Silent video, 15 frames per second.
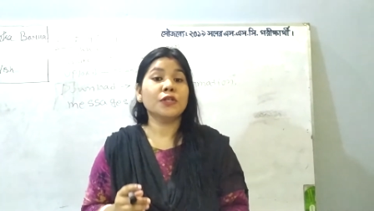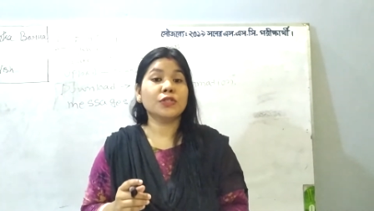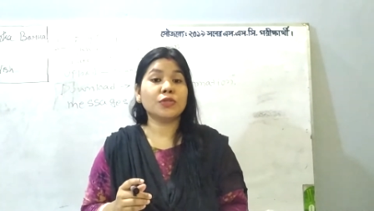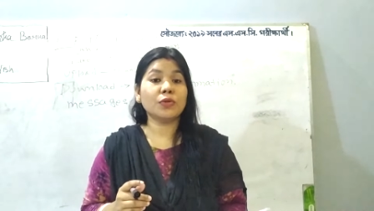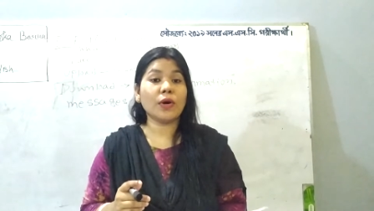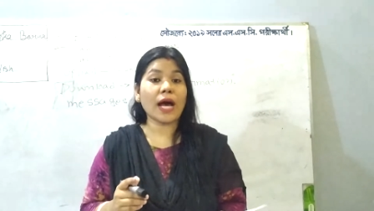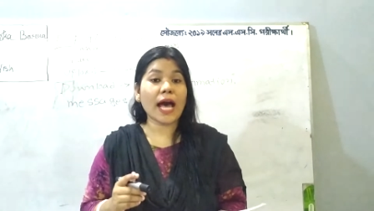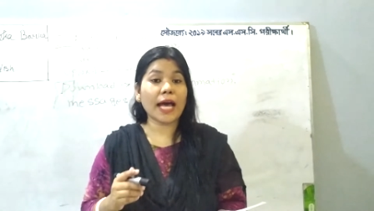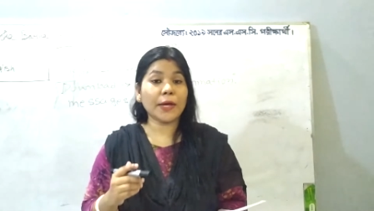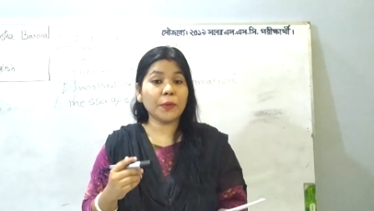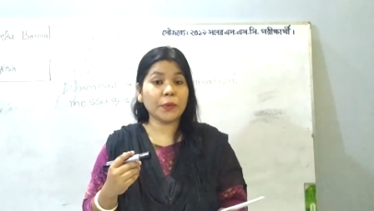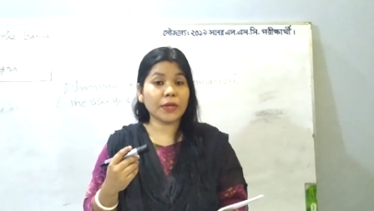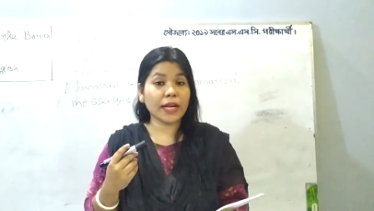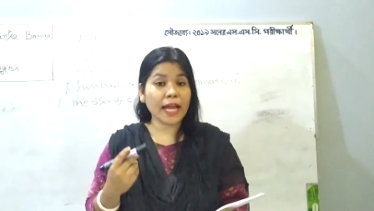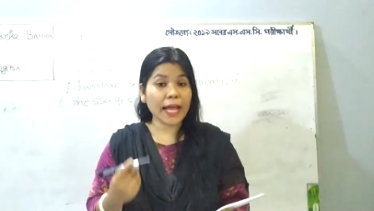So I
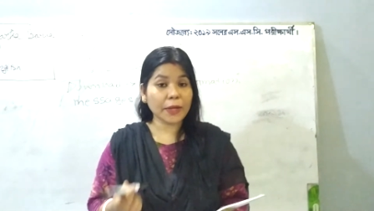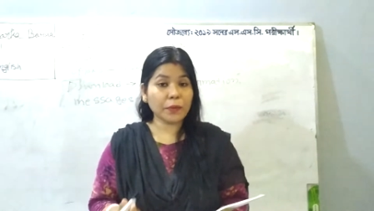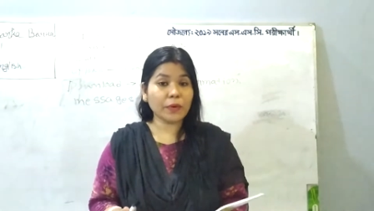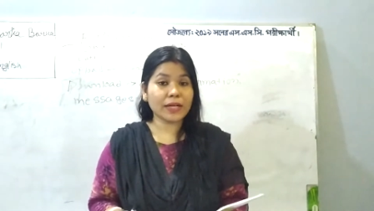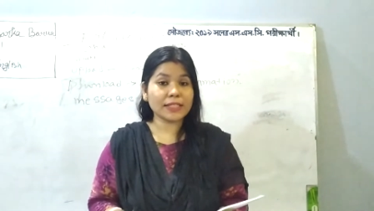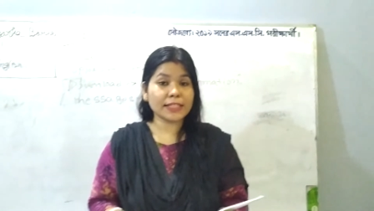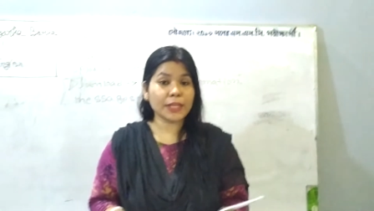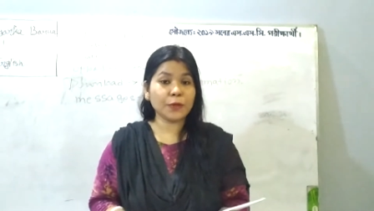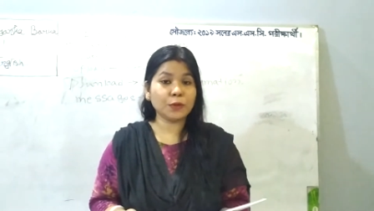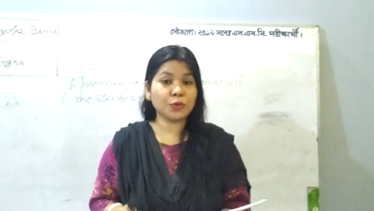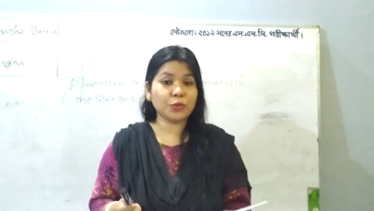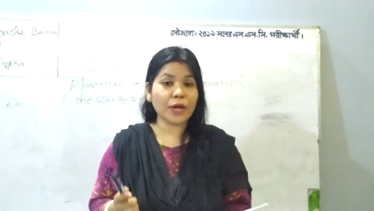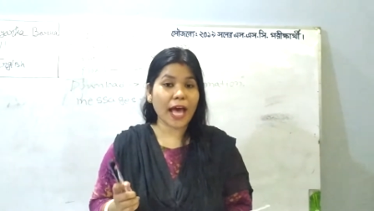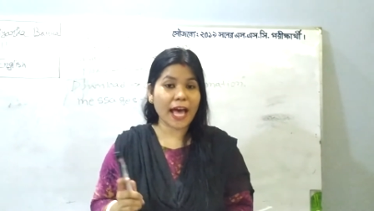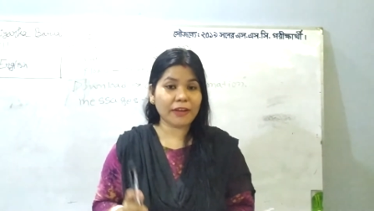would like to ask you
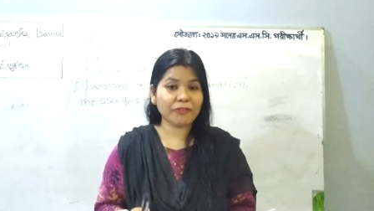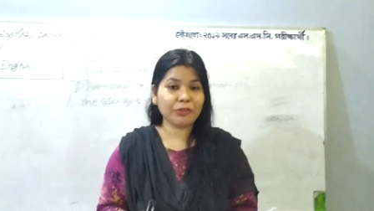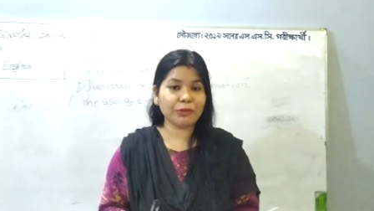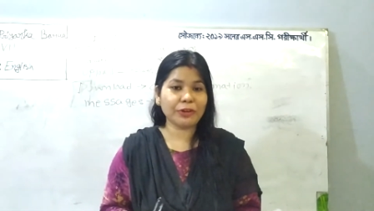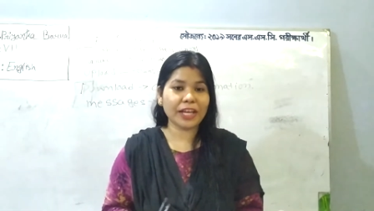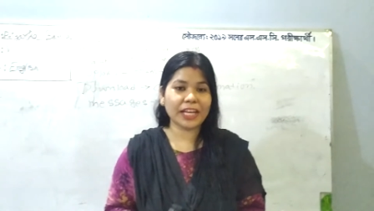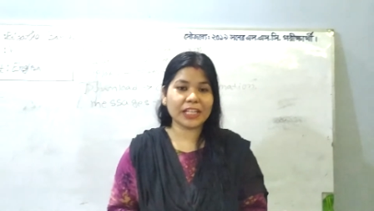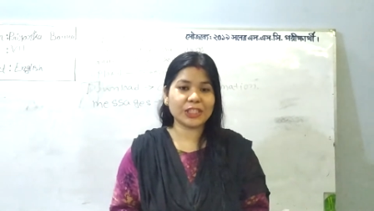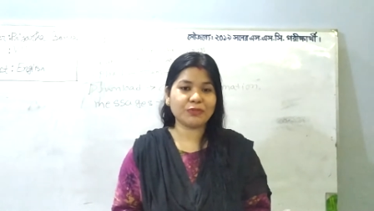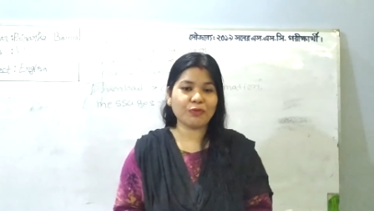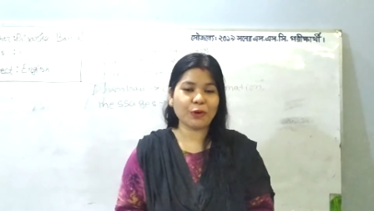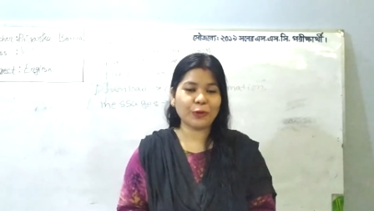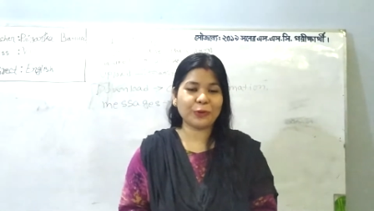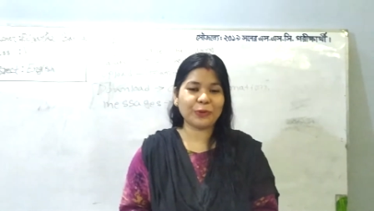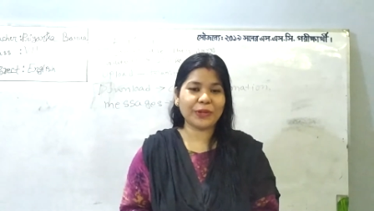to have your English
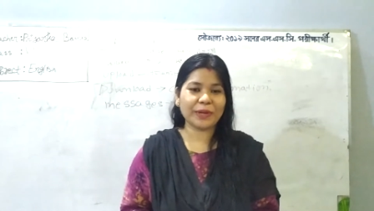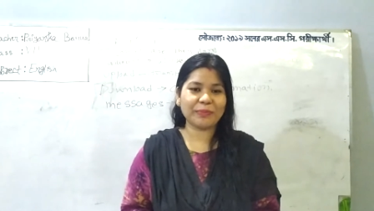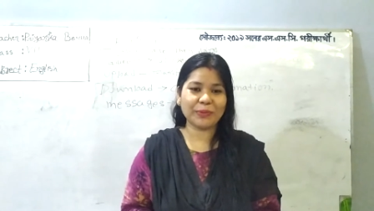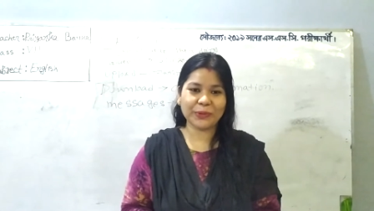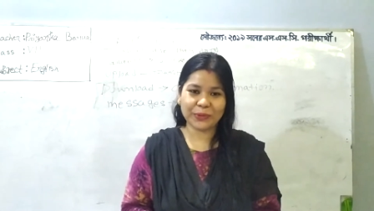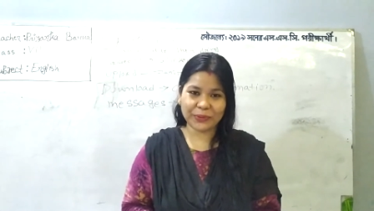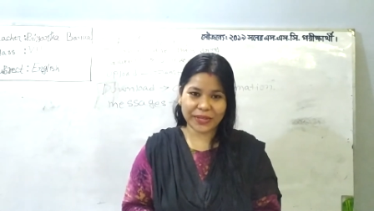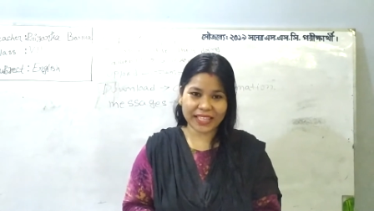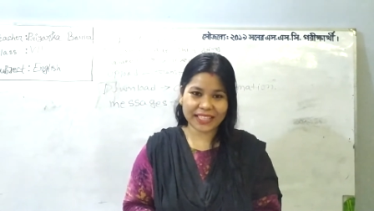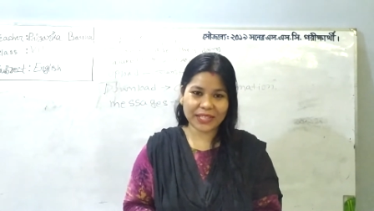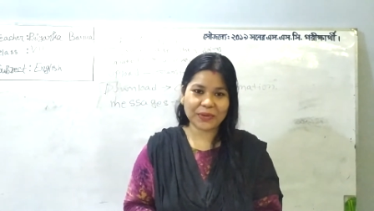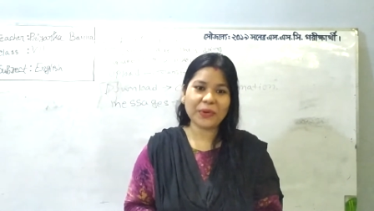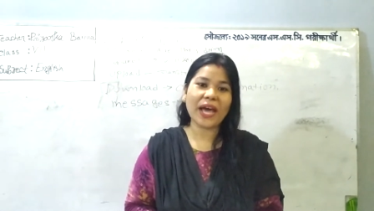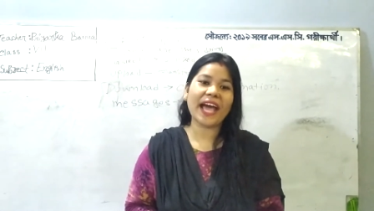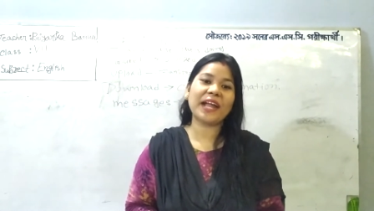for Today book with
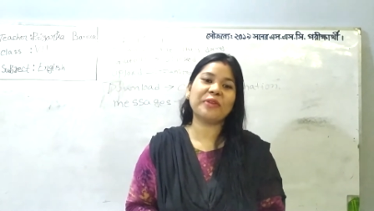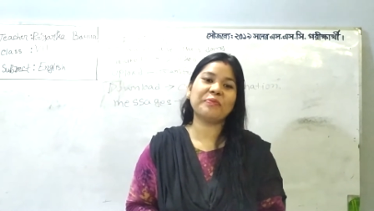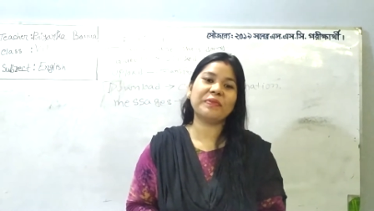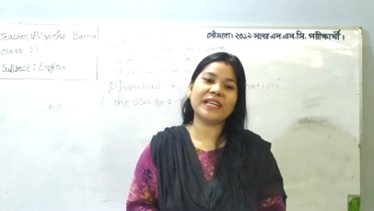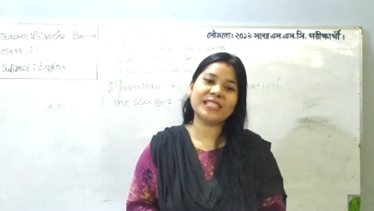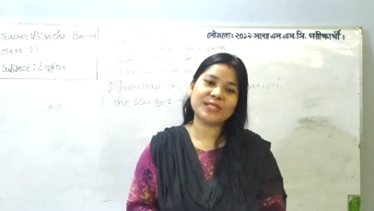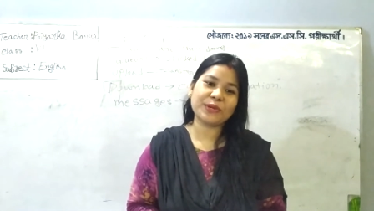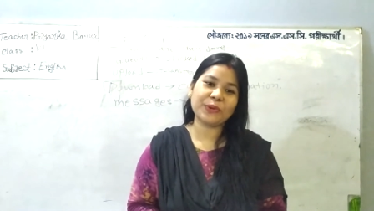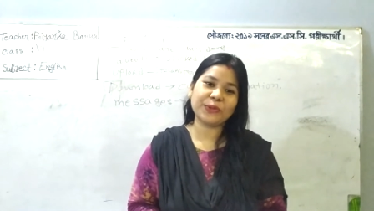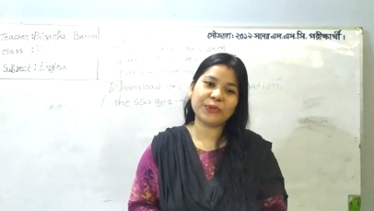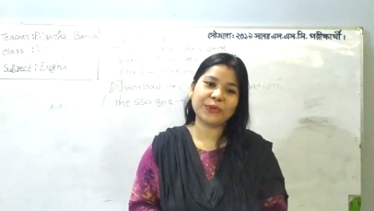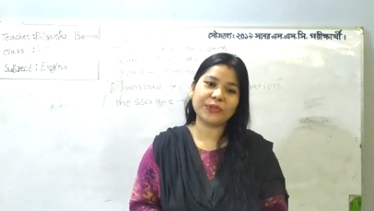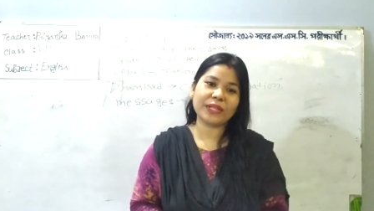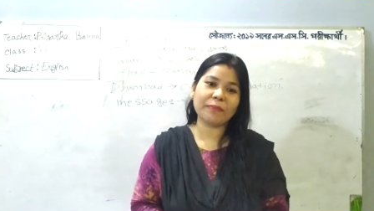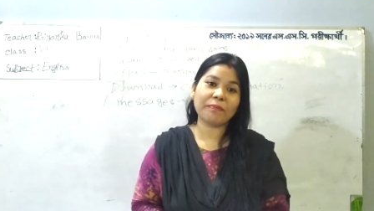you, and please go
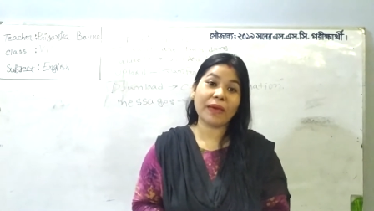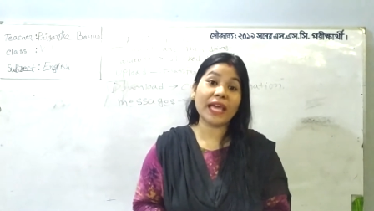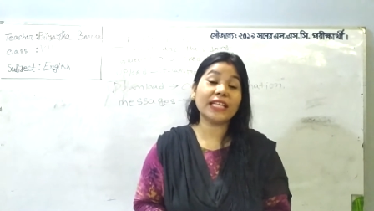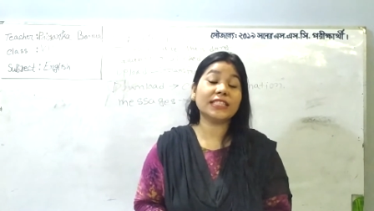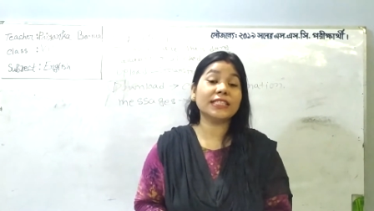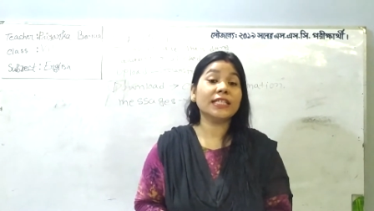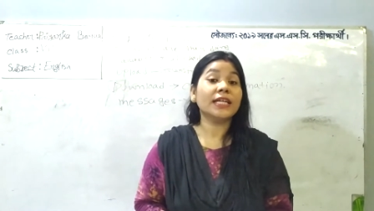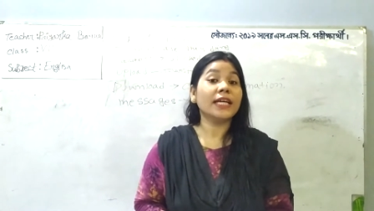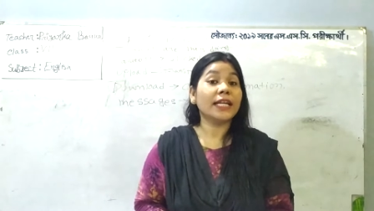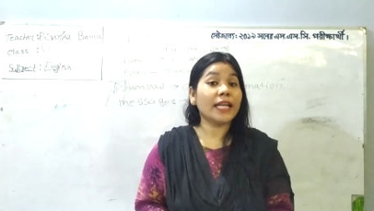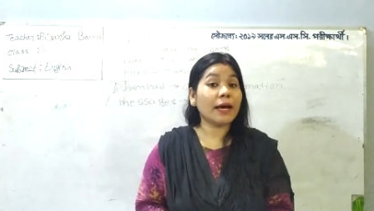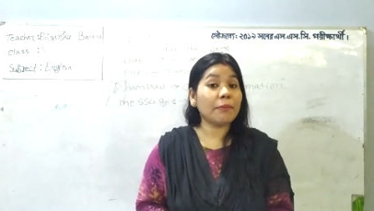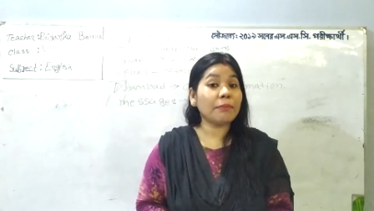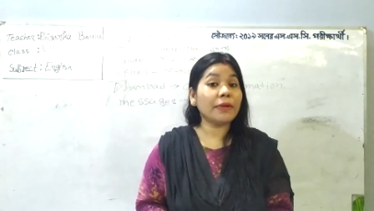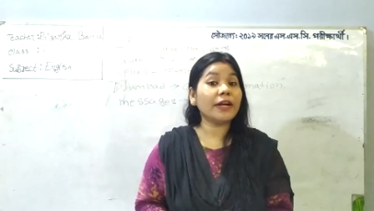through the page
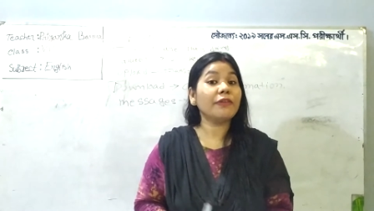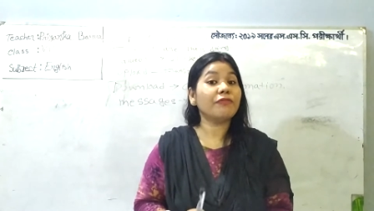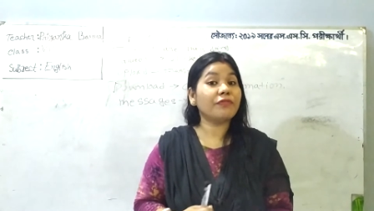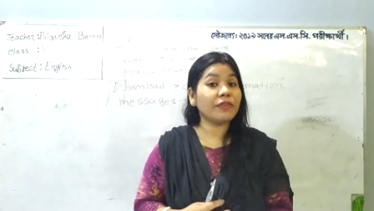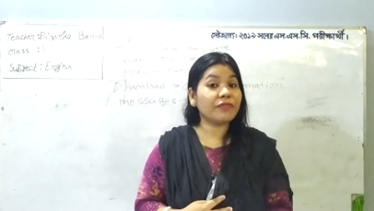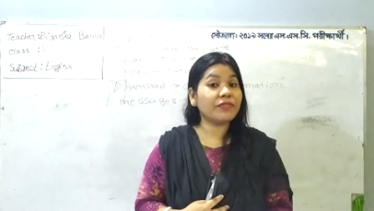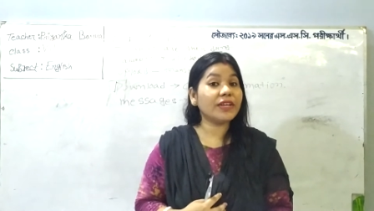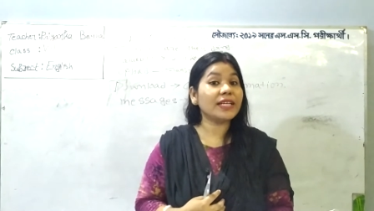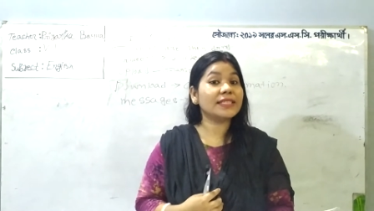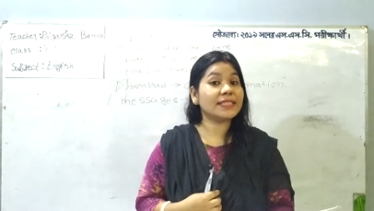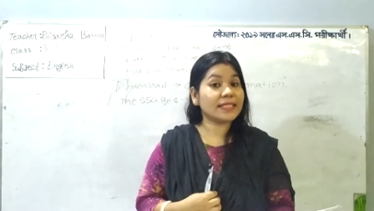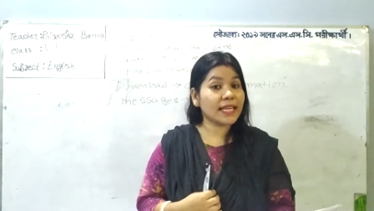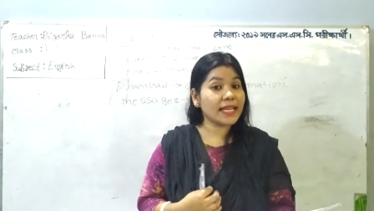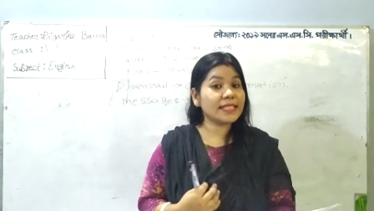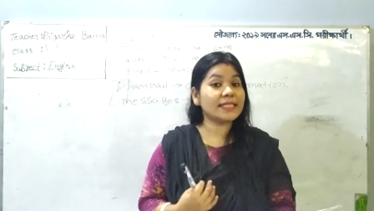number
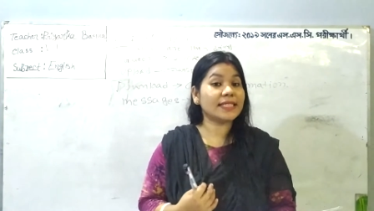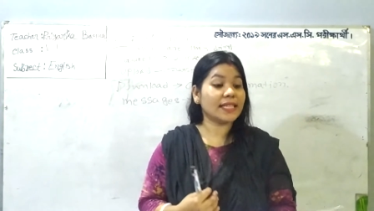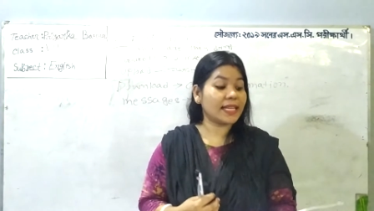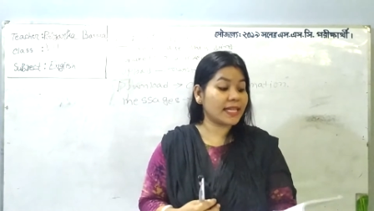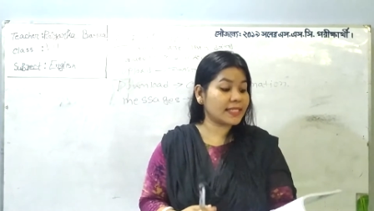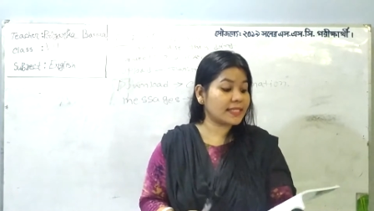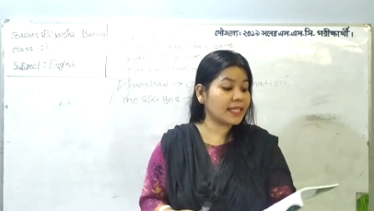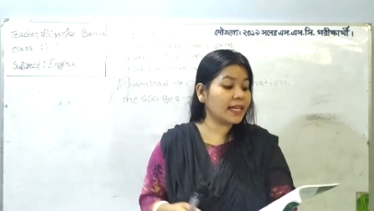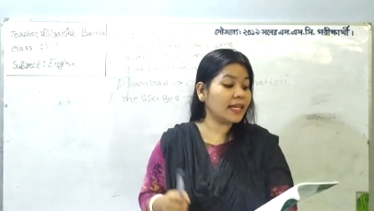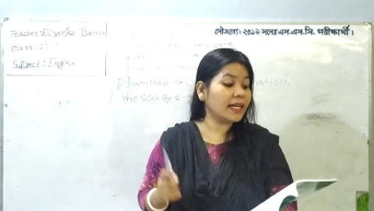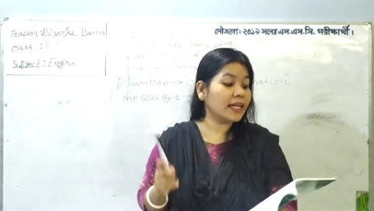56, lesson